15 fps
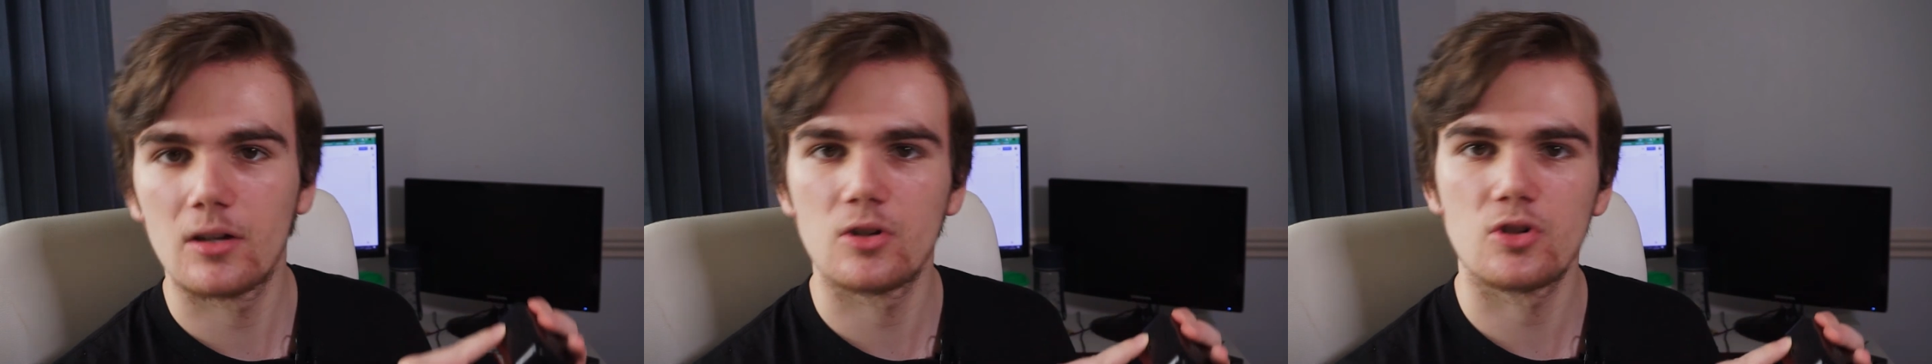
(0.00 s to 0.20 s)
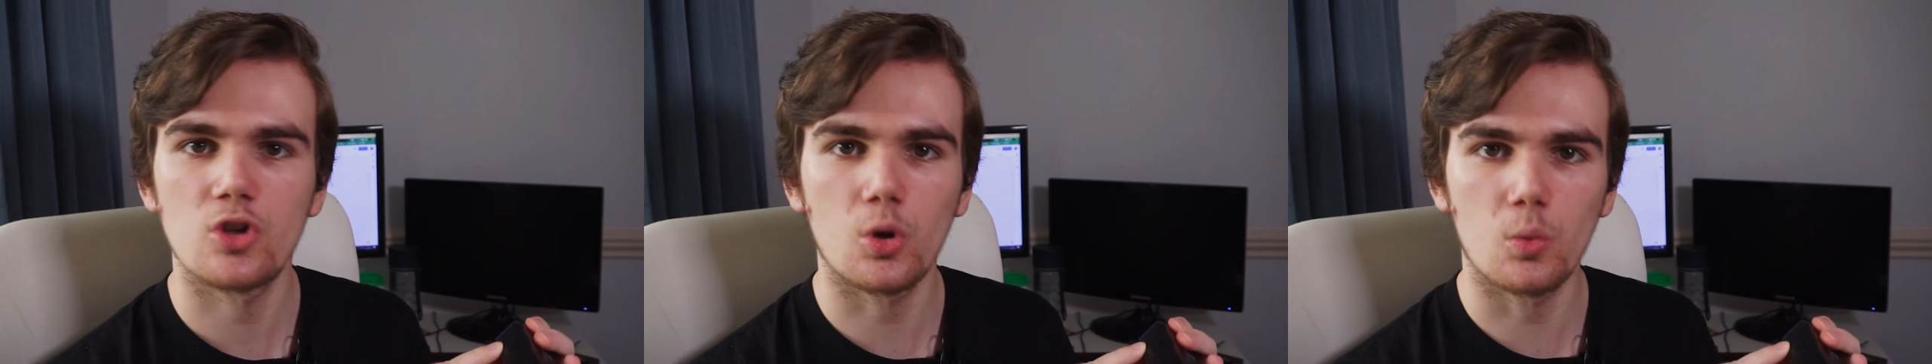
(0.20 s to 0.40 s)

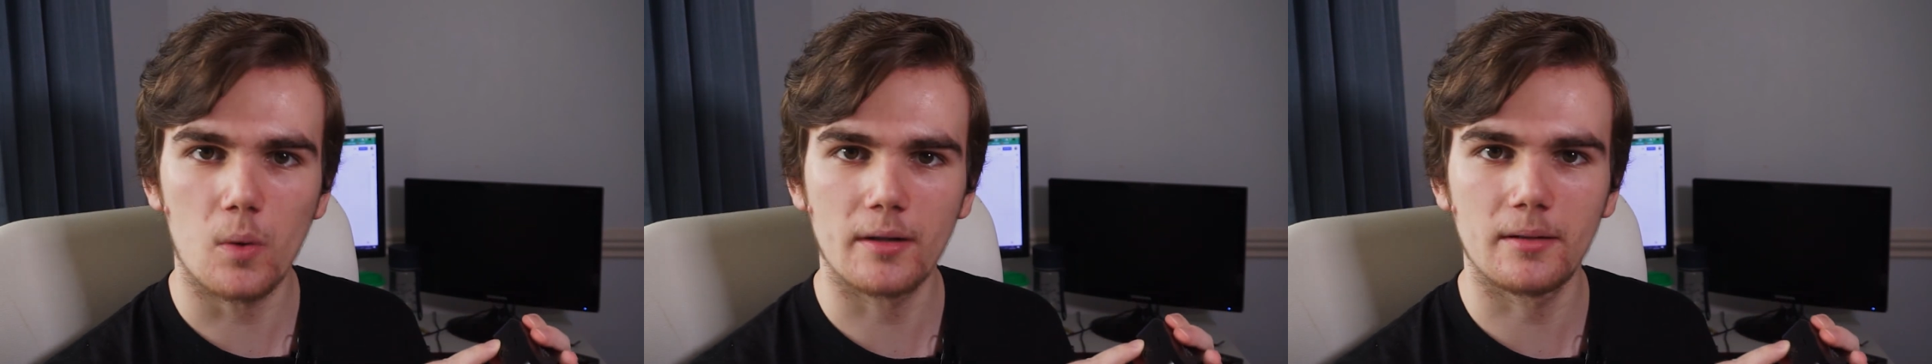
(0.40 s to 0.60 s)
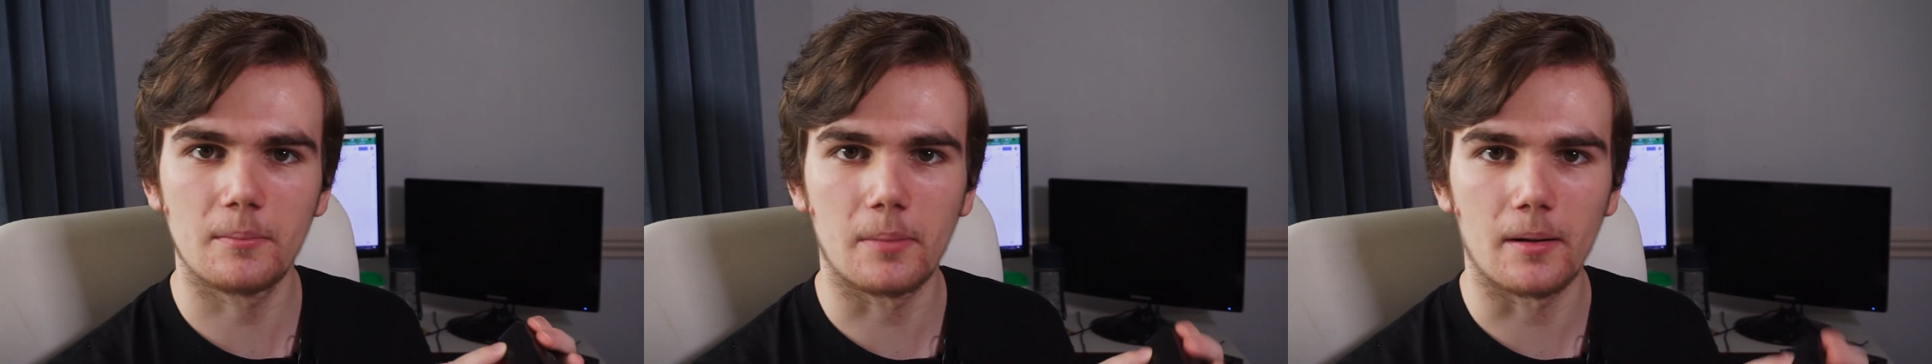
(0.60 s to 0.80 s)
to
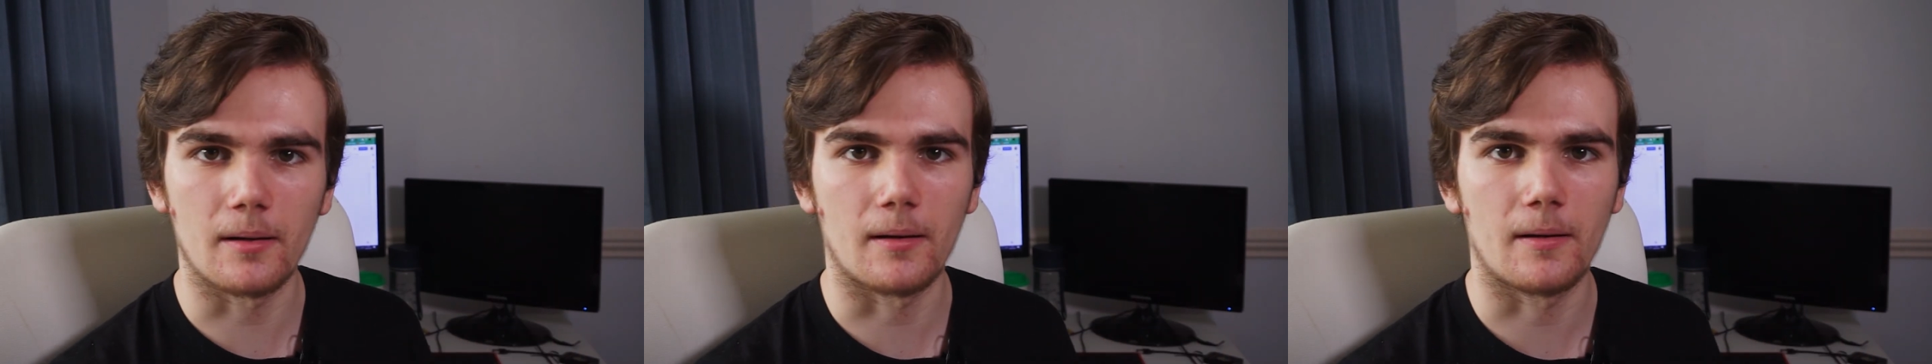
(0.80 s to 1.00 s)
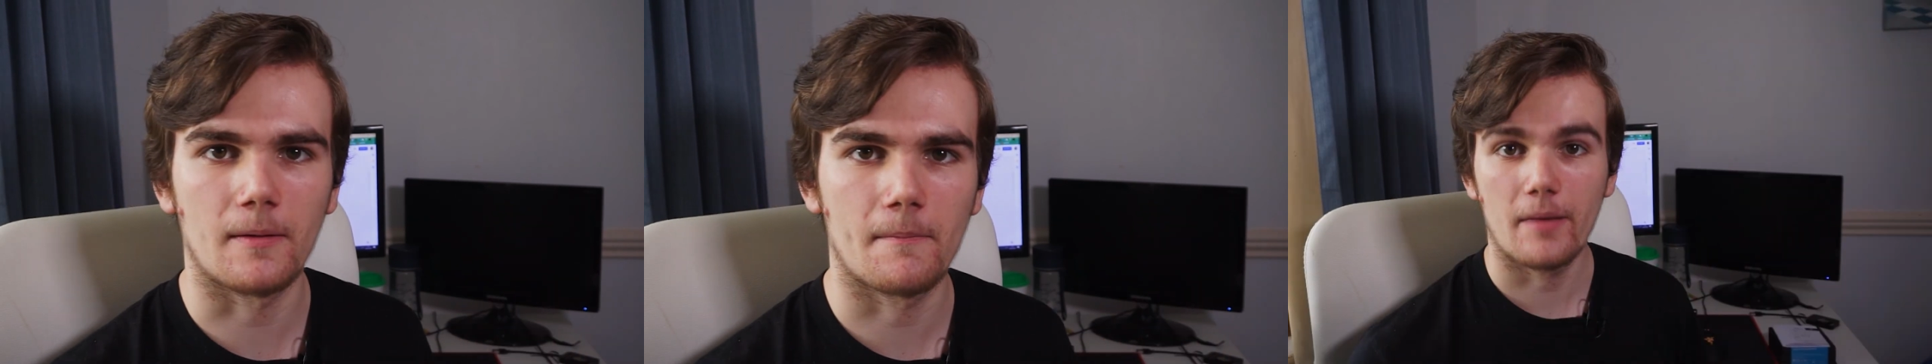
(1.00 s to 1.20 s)
1
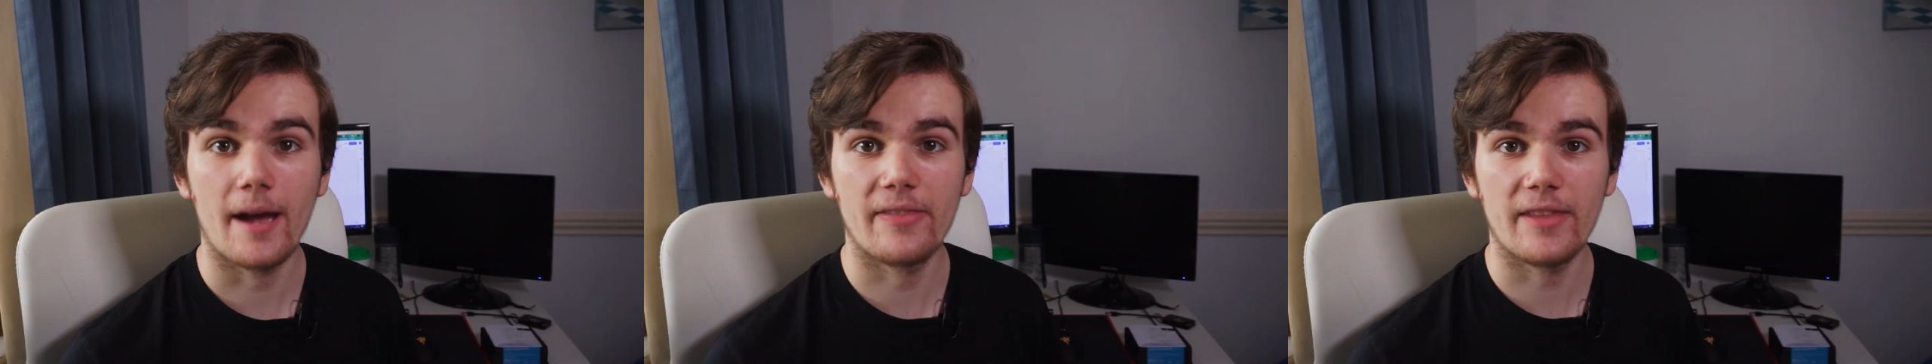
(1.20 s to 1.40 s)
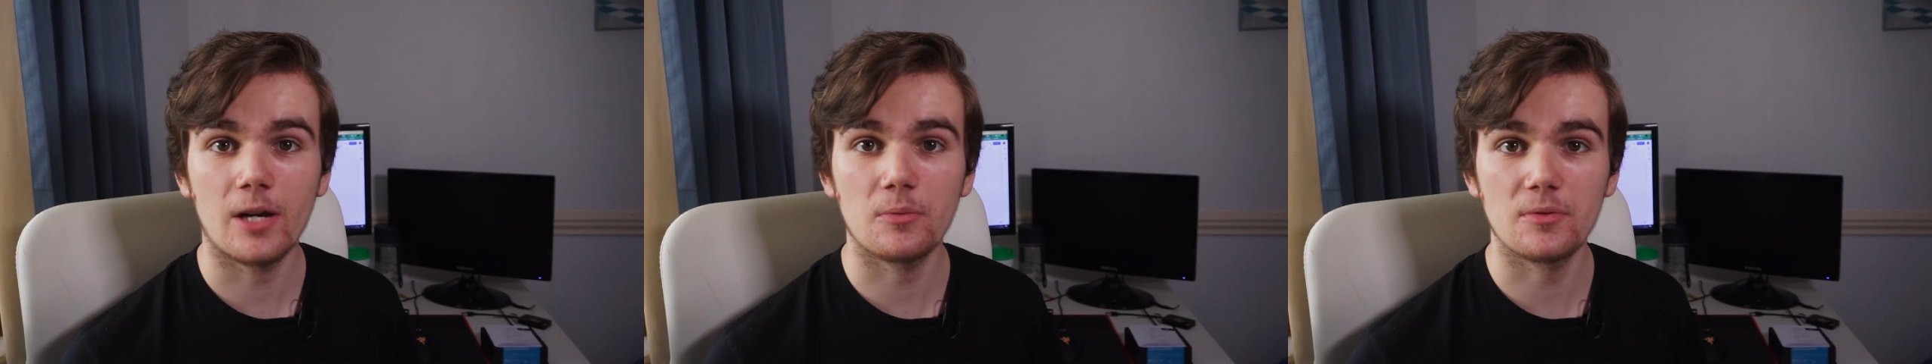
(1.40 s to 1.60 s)
bar.
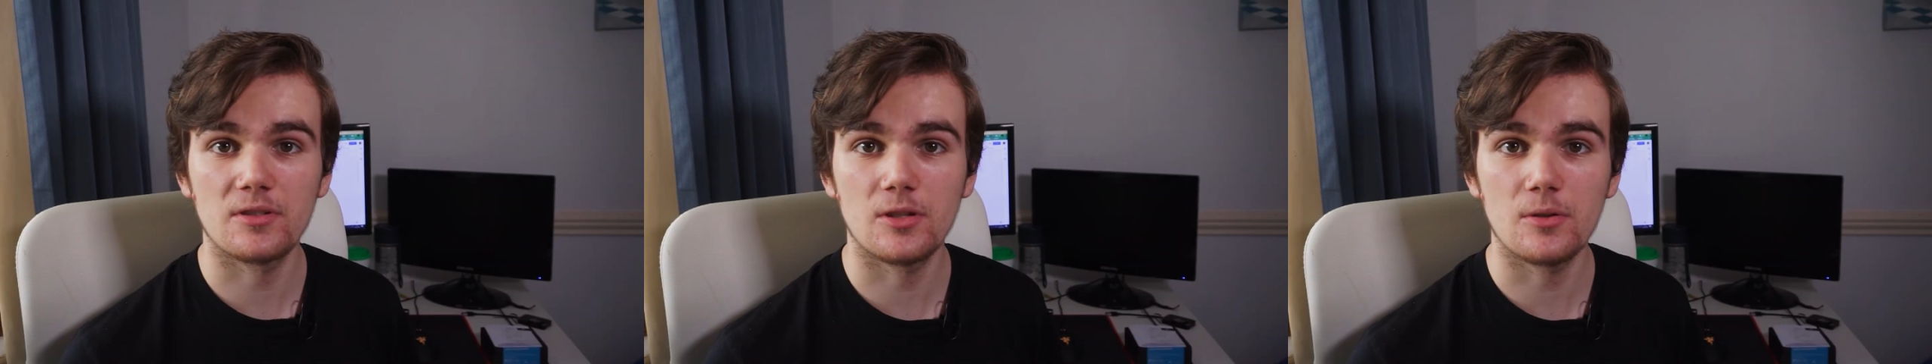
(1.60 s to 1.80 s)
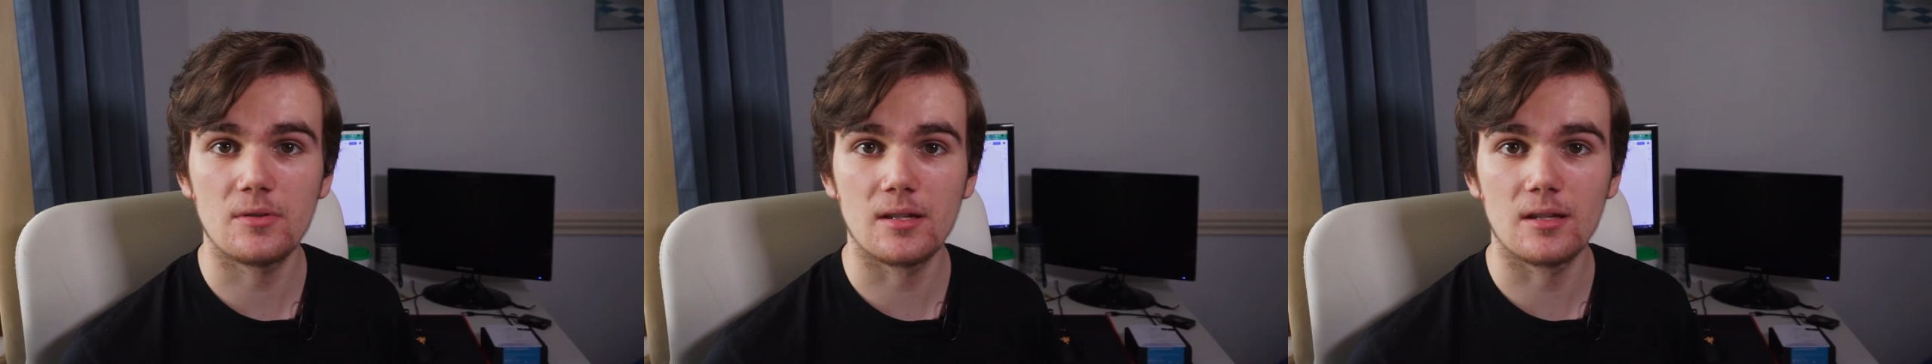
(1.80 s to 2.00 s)
And that was
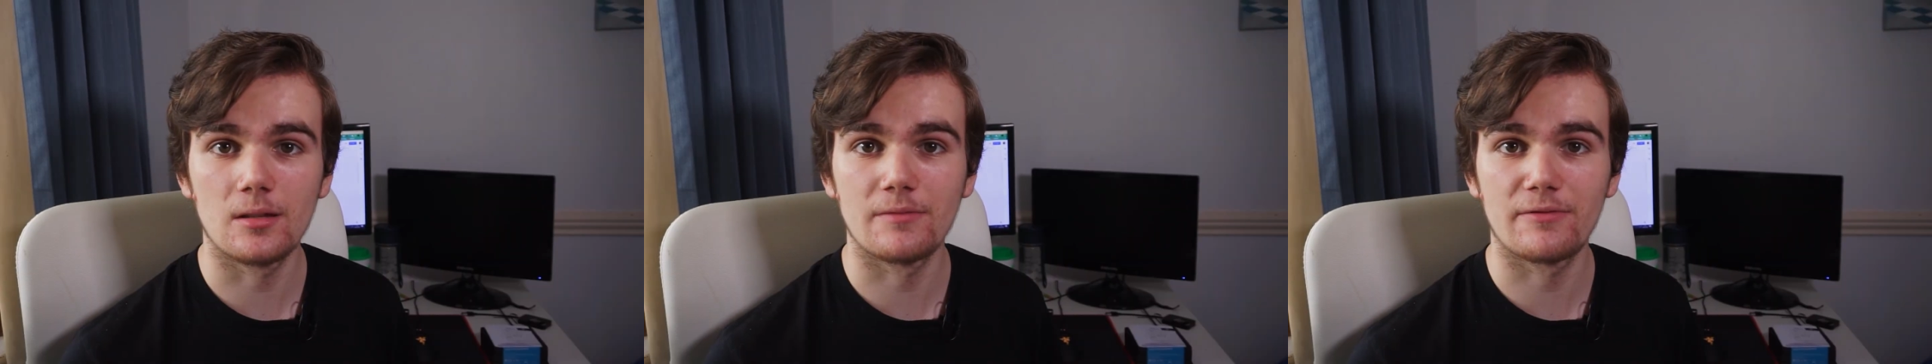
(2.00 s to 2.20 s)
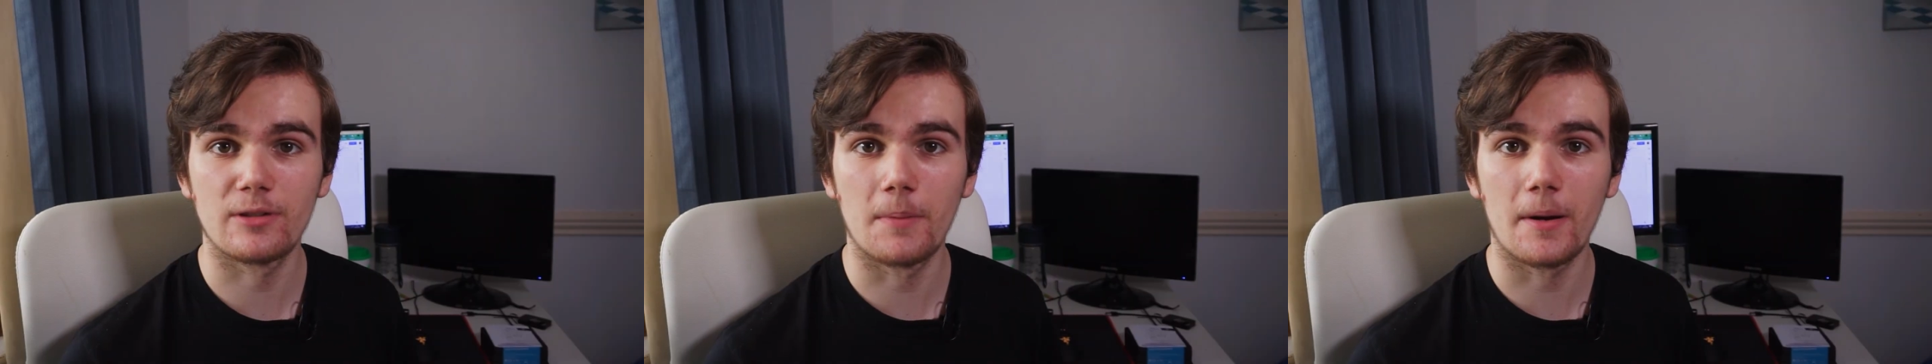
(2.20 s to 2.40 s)
using them
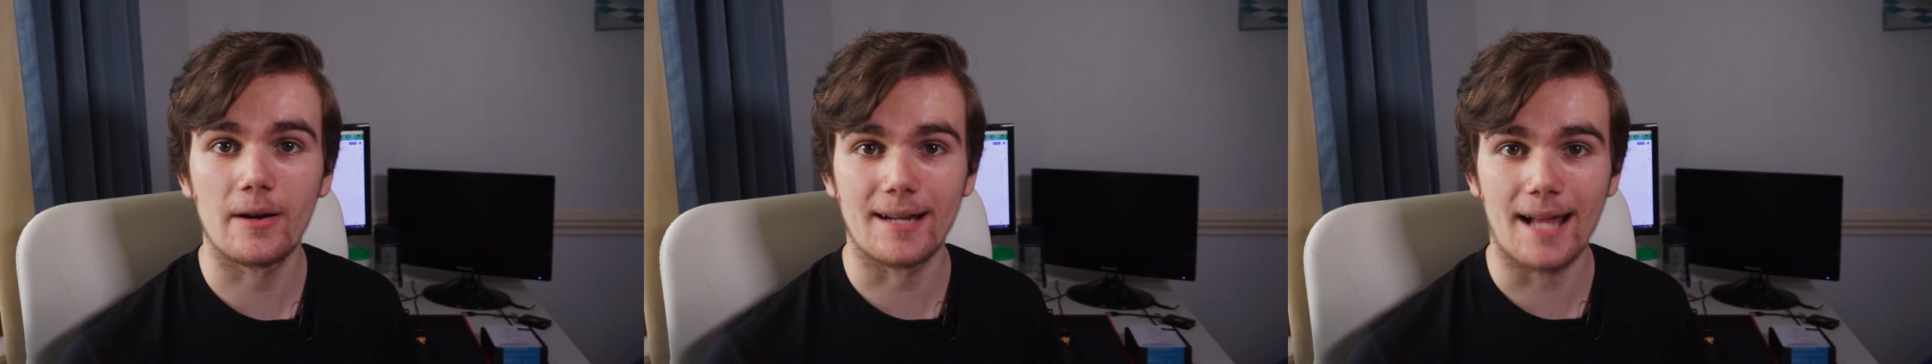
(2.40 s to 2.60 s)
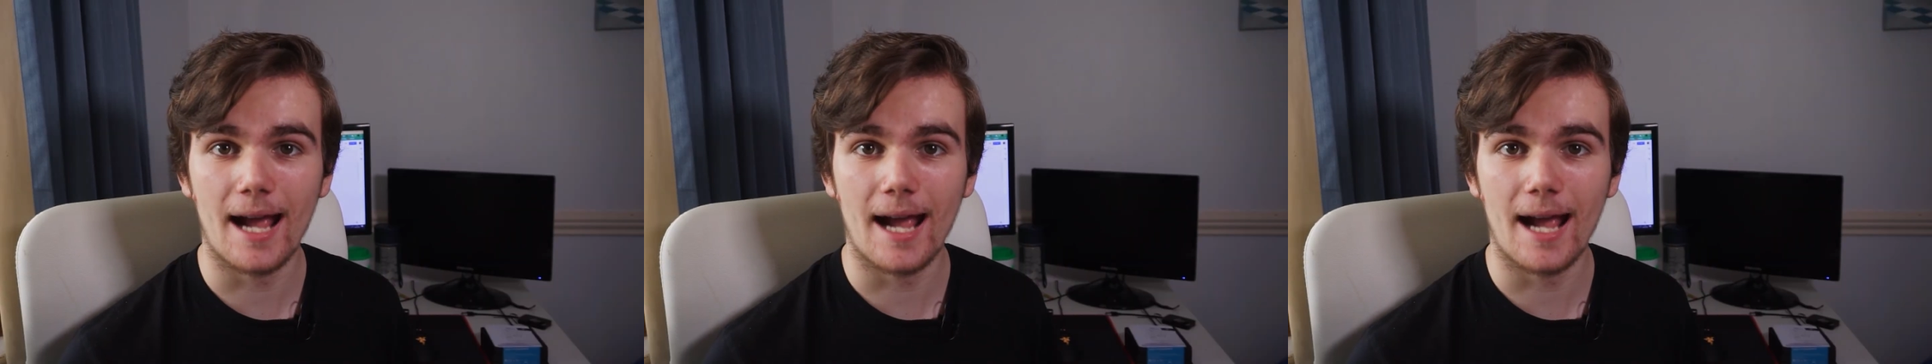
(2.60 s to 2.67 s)
for about an